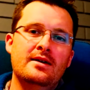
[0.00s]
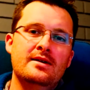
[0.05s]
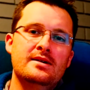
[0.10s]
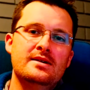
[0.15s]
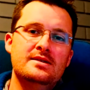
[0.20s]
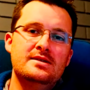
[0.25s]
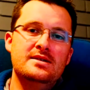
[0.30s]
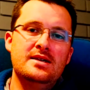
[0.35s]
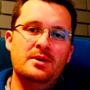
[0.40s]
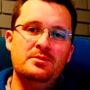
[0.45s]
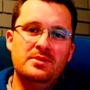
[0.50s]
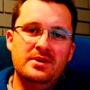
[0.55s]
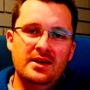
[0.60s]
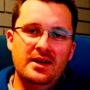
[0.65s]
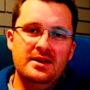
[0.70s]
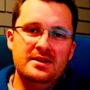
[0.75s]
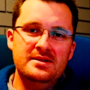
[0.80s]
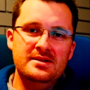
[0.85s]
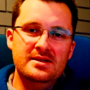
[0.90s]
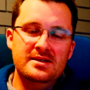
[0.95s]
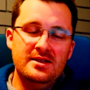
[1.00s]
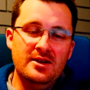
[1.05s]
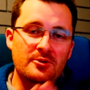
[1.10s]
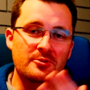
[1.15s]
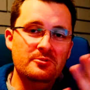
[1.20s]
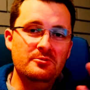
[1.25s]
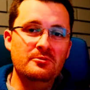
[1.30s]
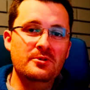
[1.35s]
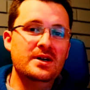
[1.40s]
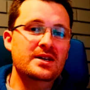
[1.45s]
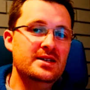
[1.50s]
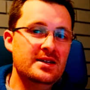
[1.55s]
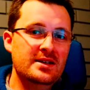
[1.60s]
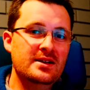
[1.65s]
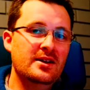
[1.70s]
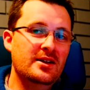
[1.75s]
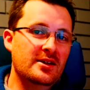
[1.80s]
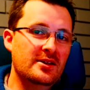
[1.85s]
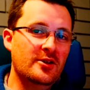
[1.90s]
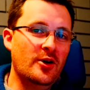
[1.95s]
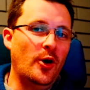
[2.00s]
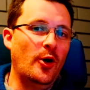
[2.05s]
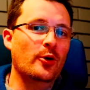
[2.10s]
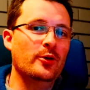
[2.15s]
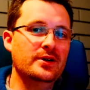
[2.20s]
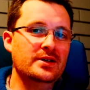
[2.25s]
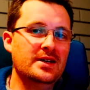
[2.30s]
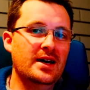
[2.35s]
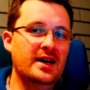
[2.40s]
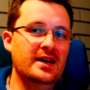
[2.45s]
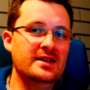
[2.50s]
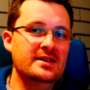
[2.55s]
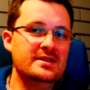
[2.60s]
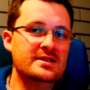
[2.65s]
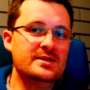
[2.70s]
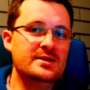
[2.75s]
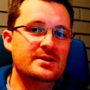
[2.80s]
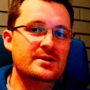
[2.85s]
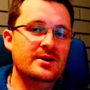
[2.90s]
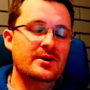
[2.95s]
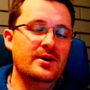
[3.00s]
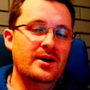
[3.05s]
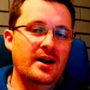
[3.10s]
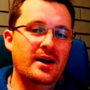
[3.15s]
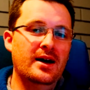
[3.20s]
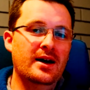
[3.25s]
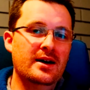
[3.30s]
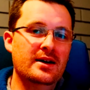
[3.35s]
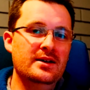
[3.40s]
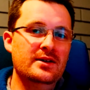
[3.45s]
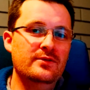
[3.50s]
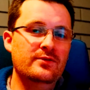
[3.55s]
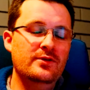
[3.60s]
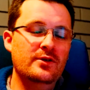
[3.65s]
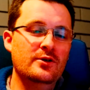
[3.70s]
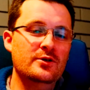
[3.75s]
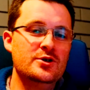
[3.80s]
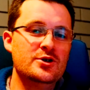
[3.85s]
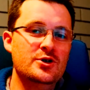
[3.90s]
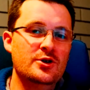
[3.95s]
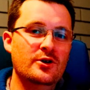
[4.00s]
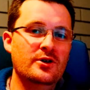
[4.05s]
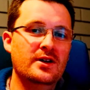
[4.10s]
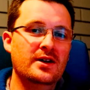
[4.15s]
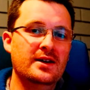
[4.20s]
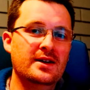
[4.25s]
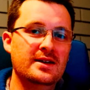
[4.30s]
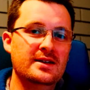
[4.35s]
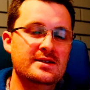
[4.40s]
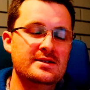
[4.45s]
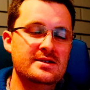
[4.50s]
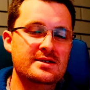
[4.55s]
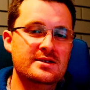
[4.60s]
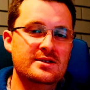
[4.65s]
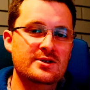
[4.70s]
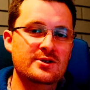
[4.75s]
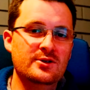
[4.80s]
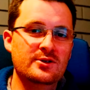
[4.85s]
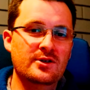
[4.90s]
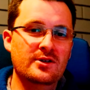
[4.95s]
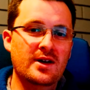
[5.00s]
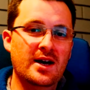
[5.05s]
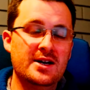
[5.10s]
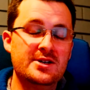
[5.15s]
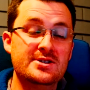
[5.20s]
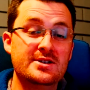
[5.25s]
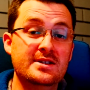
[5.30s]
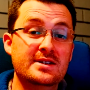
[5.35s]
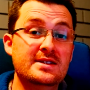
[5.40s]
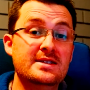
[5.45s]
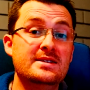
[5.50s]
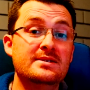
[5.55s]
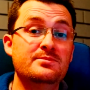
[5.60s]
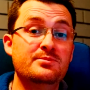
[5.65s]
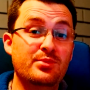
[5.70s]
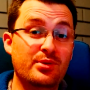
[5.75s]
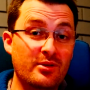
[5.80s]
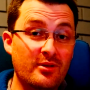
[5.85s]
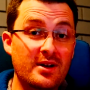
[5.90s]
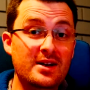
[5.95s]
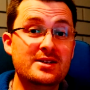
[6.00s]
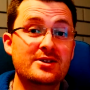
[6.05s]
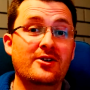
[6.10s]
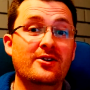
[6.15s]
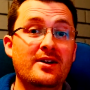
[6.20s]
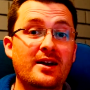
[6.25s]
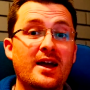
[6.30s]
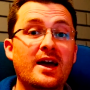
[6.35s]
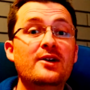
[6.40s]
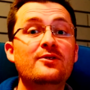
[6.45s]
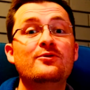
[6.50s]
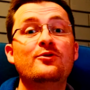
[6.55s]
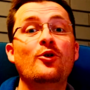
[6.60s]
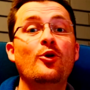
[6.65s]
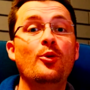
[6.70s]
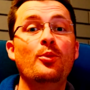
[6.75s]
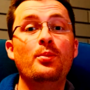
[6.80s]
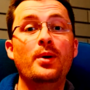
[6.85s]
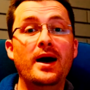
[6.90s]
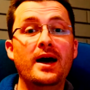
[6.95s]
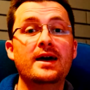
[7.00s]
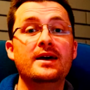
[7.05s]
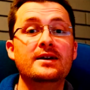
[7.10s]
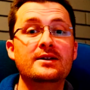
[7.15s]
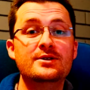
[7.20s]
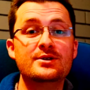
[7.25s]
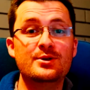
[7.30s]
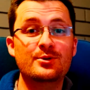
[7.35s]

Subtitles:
Some things that we did in the early days, if you're shooting, is to actually print on an A4 page.